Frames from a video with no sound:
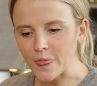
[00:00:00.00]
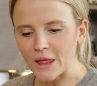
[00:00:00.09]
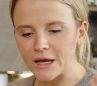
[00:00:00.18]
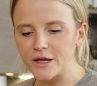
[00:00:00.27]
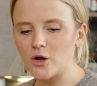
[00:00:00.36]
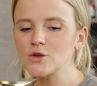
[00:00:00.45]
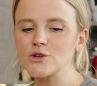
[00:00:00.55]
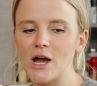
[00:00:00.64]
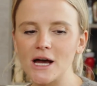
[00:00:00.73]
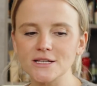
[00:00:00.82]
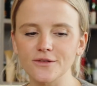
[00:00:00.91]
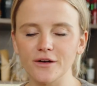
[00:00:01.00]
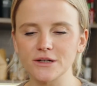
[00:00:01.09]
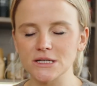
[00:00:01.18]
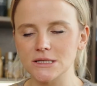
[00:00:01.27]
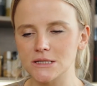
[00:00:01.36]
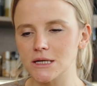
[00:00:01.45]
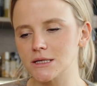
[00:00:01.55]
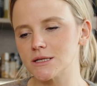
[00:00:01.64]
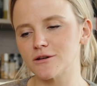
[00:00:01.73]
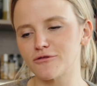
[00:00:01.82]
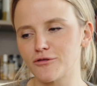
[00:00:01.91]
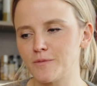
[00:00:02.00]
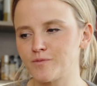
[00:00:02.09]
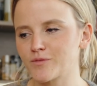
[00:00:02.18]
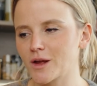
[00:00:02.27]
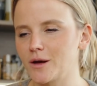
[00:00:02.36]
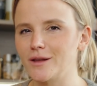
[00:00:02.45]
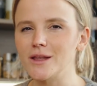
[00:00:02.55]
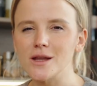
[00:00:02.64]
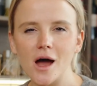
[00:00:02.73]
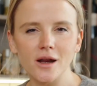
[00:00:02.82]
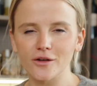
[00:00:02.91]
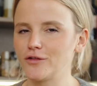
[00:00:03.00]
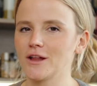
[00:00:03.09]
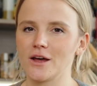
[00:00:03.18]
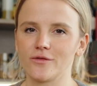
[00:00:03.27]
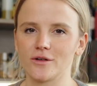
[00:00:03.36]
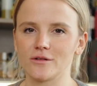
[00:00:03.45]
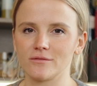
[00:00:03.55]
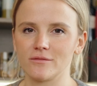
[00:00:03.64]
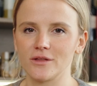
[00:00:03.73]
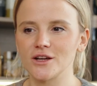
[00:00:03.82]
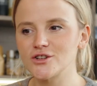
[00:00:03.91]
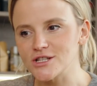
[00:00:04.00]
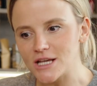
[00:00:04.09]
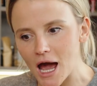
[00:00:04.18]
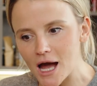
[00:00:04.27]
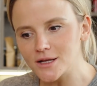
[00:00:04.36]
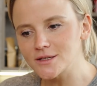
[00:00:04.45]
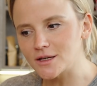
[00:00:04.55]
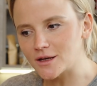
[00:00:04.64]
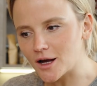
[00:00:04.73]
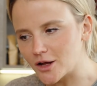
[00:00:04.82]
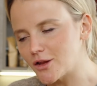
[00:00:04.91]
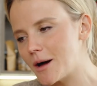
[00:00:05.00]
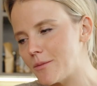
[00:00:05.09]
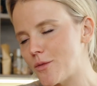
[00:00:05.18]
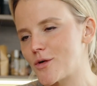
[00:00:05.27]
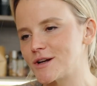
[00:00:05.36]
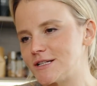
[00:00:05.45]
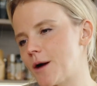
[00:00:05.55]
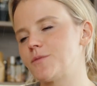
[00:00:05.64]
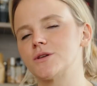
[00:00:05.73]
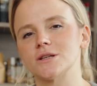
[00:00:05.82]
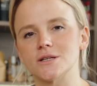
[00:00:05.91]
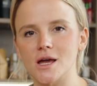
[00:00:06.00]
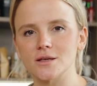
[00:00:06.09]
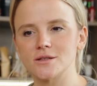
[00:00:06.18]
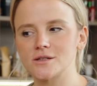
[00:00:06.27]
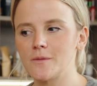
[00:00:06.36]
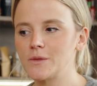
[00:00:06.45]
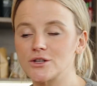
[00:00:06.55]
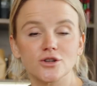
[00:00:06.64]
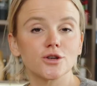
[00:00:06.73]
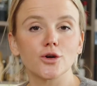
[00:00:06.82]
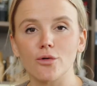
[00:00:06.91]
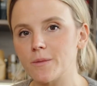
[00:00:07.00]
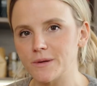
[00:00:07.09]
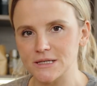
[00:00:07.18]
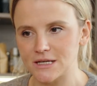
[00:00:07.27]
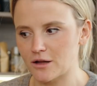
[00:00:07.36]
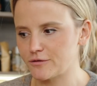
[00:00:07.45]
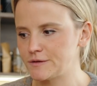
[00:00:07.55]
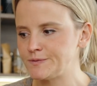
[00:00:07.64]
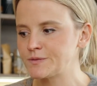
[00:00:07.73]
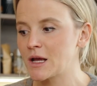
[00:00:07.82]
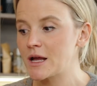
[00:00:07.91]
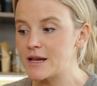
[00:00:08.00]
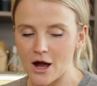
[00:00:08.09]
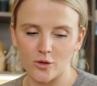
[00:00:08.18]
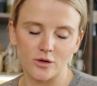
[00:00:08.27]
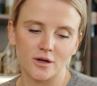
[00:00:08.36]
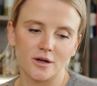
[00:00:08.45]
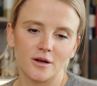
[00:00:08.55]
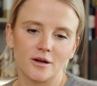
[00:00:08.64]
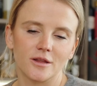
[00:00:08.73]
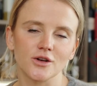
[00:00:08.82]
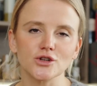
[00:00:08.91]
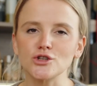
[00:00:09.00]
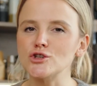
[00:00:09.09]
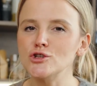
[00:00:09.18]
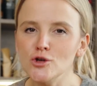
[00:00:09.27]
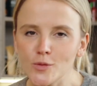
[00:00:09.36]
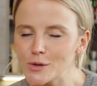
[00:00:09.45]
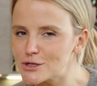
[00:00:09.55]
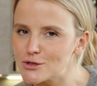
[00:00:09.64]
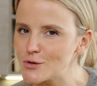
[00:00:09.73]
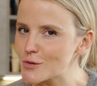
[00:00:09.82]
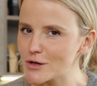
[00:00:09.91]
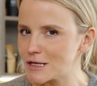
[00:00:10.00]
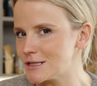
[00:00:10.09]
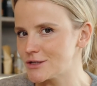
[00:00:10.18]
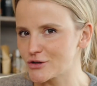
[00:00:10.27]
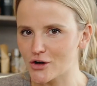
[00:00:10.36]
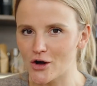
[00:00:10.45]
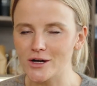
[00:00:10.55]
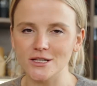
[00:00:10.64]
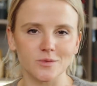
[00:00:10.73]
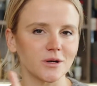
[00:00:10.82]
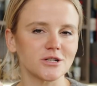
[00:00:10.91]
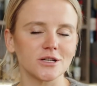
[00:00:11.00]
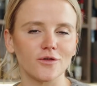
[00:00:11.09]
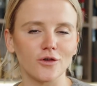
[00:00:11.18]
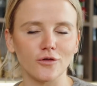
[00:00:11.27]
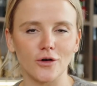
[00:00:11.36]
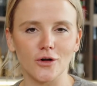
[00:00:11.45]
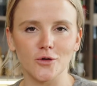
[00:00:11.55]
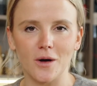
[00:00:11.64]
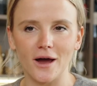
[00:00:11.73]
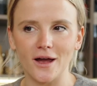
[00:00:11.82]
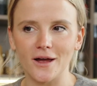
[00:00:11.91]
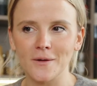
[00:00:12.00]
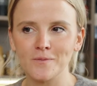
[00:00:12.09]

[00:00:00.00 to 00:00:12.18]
It also has a very distinctive nutty flavor that just adds a lot more depth and taste to the crepe itself. Now, they're super easy to cook, especially if you follow my